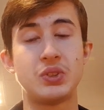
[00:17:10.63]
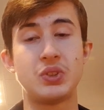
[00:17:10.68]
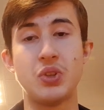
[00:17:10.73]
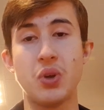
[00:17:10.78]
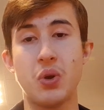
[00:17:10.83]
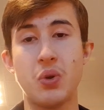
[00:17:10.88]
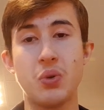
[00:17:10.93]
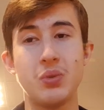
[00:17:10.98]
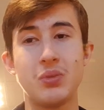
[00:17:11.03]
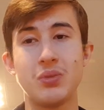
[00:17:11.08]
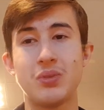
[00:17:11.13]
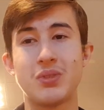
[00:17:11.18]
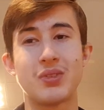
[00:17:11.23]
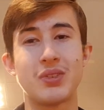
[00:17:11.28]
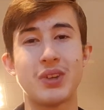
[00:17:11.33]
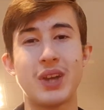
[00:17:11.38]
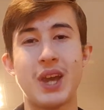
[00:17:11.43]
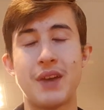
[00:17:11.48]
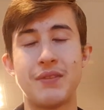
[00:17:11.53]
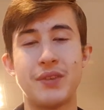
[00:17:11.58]

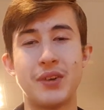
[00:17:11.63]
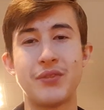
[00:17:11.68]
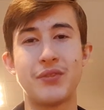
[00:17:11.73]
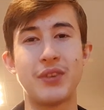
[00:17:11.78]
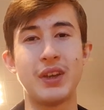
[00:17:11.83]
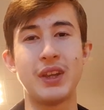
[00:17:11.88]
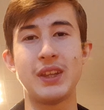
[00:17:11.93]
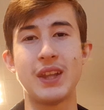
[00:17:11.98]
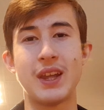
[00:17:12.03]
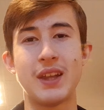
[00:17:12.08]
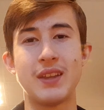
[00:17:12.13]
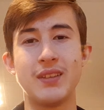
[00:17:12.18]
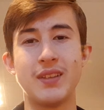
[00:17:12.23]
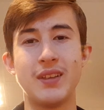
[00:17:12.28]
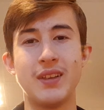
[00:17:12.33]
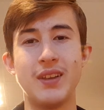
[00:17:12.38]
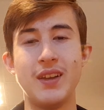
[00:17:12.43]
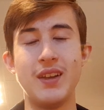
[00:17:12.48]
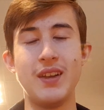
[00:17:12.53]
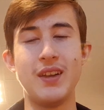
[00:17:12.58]
Don't ever think that
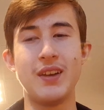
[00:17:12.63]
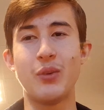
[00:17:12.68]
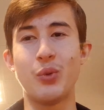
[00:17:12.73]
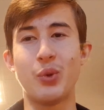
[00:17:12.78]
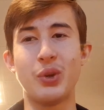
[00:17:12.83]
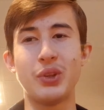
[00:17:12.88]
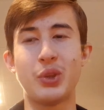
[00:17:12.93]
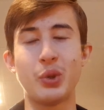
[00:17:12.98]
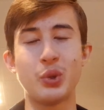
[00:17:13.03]
what